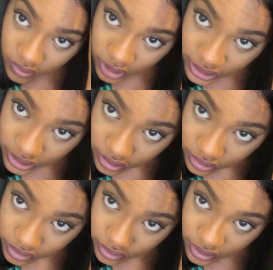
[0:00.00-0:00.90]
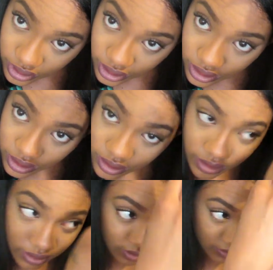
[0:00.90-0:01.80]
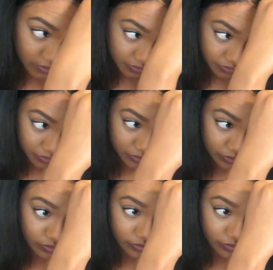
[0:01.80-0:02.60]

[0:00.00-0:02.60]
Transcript: Right? Don't you sit it? Mm.